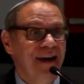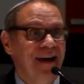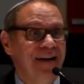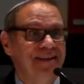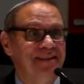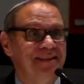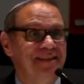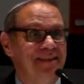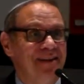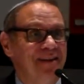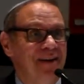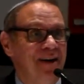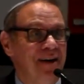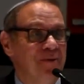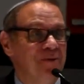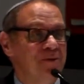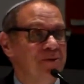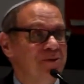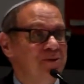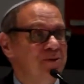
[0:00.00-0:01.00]
and
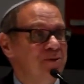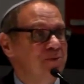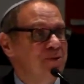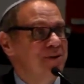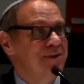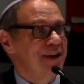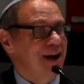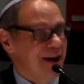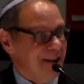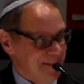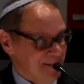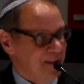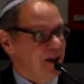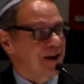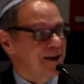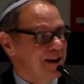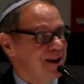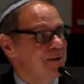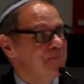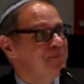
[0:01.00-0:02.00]
others who were not
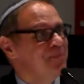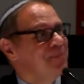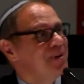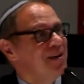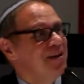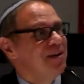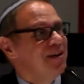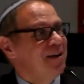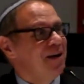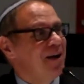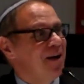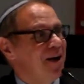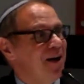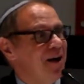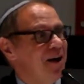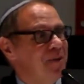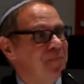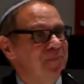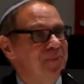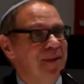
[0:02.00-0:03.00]
like him.
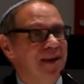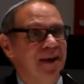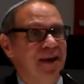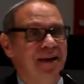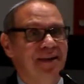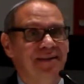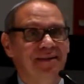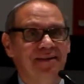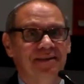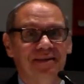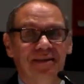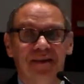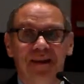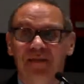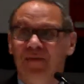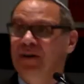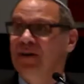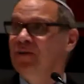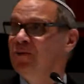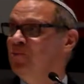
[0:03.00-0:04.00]

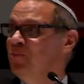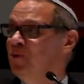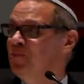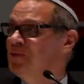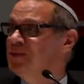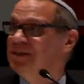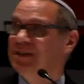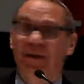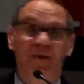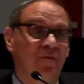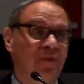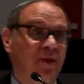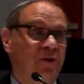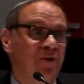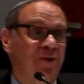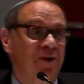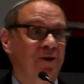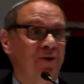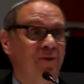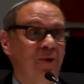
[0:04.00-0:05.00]
Even in the room this evening,
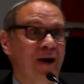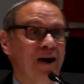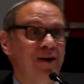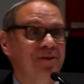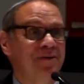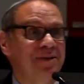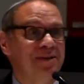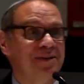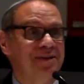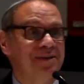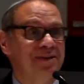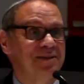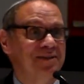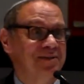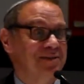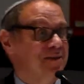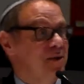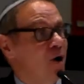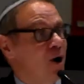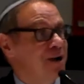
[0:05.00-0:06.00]
looking around,
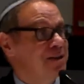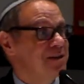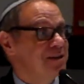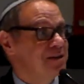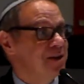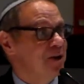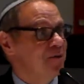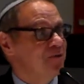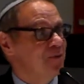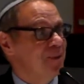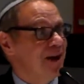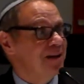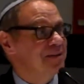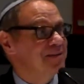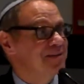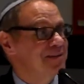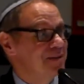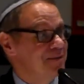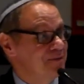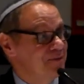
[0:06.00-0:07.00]
it's hard to tell from
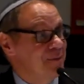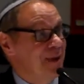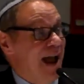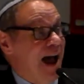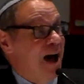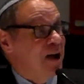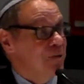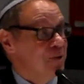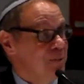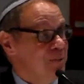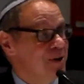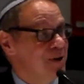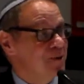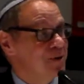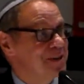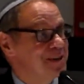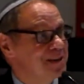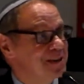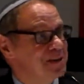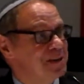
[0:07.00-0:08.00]
outer
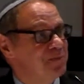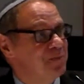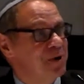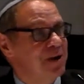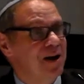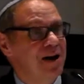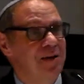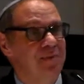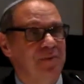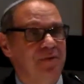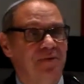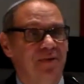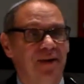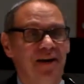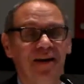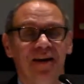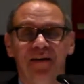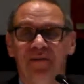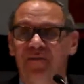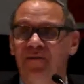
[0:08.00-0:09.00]
appearances, but I'm
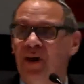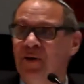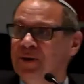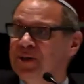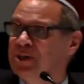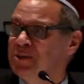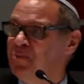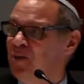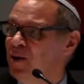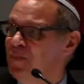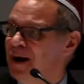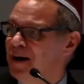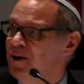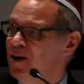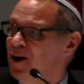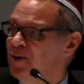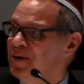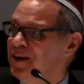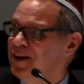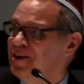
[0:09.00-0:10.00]
a very small
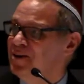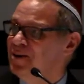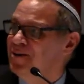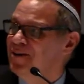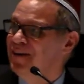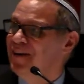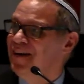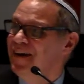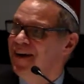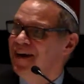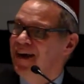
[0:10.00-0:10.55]
minority here,